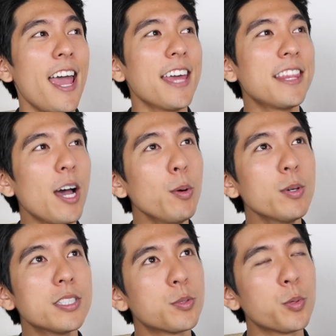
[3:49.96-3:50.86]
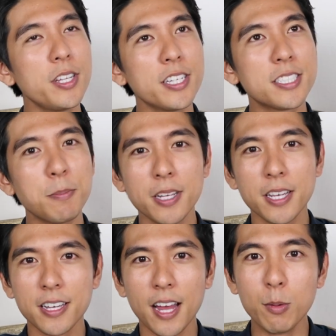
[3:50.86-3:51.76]
And that was really
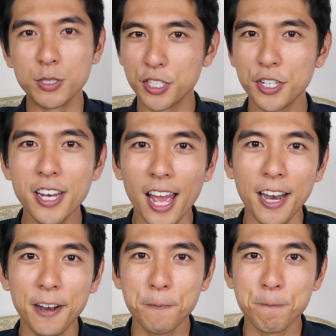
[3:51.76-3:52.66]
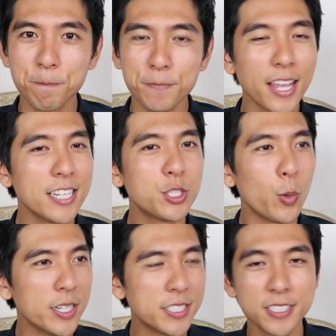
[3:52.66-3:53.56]
something I was good at. And
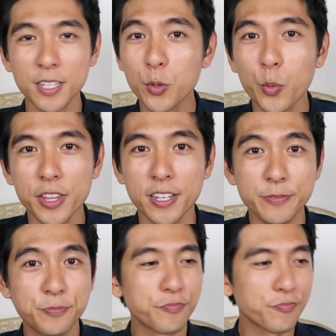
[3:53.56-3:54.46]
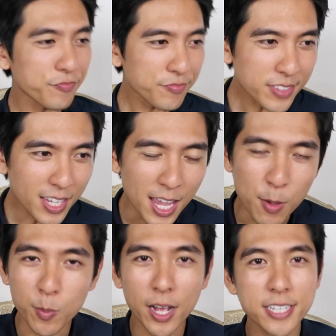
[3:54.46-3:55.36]
so I stuck with it.
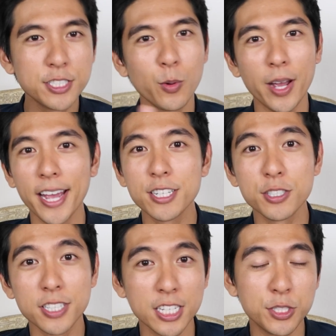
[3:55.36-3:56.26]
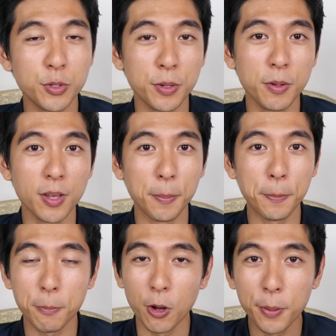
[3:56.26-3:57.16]
And I exercised
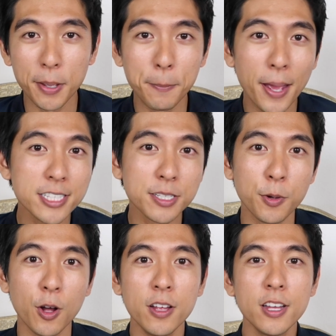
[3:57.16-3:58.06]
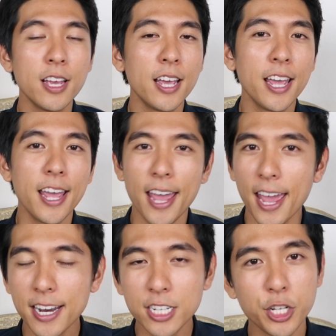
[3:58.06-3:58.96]
while playing basketball,
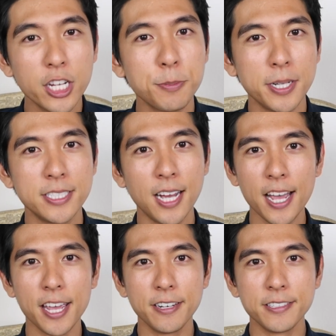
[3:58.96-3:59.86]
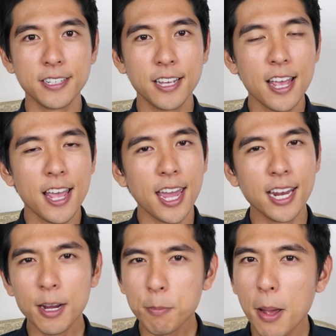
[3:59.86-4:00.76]
and I changed my diet.
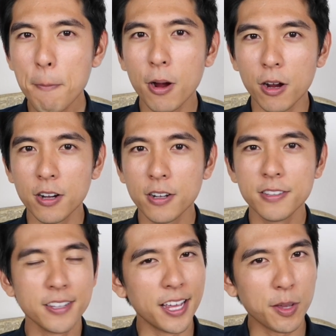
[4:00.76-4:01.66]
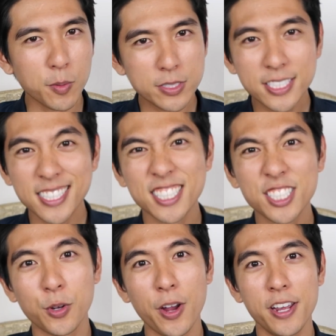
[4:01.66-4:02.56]
And I remember
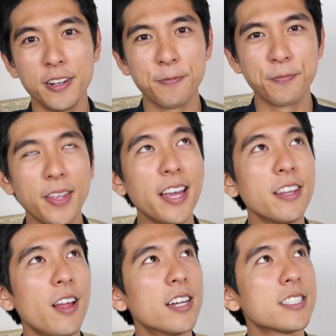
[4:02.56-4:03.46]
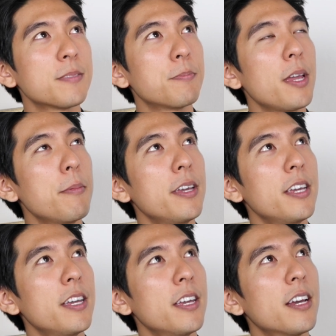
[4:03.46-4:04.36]
sixth grade, I lost
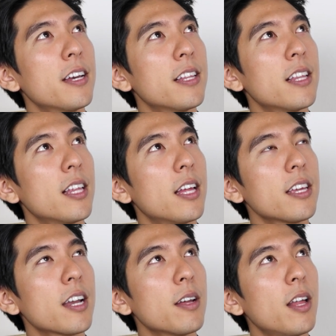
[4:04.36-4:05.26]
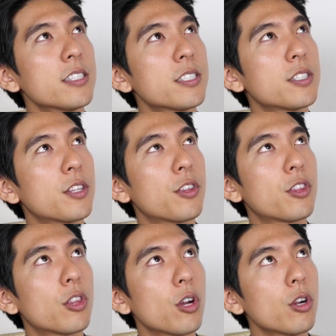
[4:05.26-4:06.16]

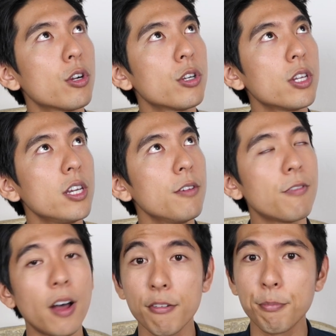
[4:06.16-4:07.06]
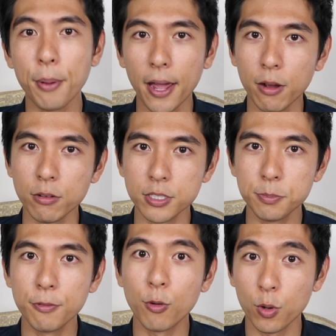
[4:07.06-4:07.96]
35 pounds
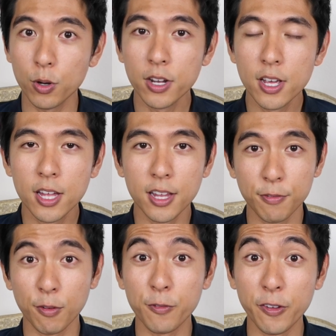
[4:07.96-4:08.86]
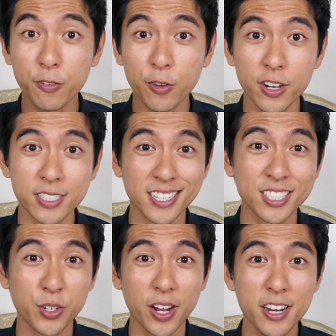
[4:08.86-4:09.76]
before, from fifth grade to
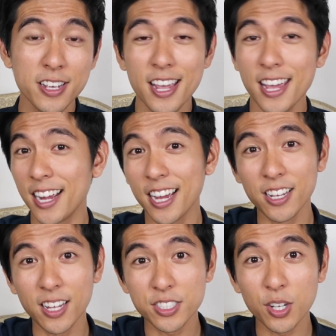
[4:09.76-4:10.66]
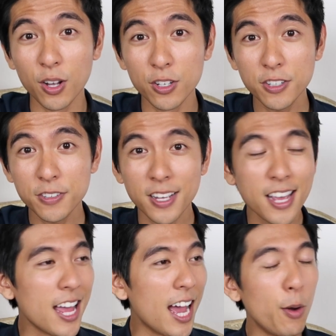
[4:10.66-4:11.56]
sixth grade, and I got a lot taller.
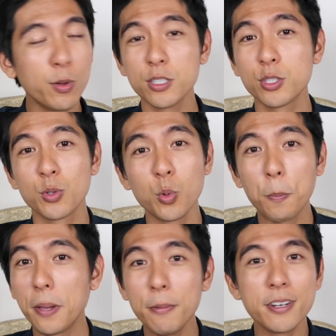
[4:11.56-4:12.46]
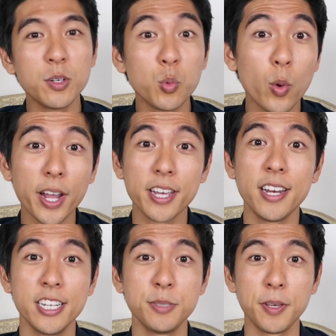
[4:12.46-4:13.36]
I went to school, people didn't
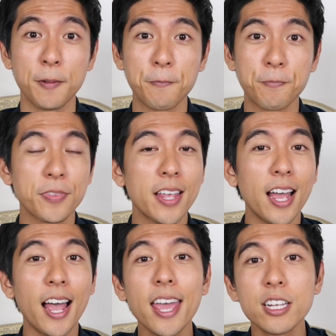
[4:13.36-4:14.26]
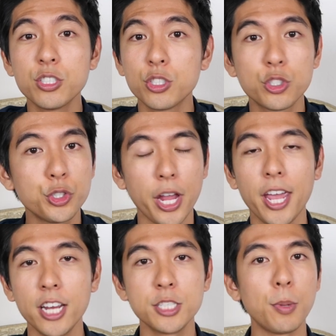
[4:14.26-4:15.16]
recognize me. I had just
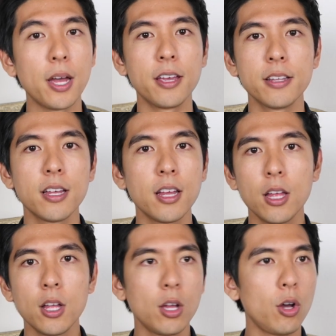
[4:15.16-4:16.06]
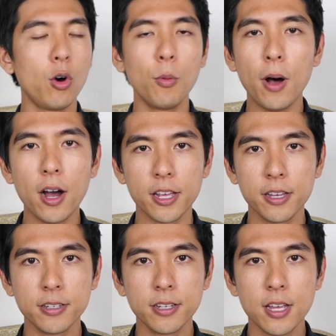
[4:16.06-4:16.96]
changed my whole body.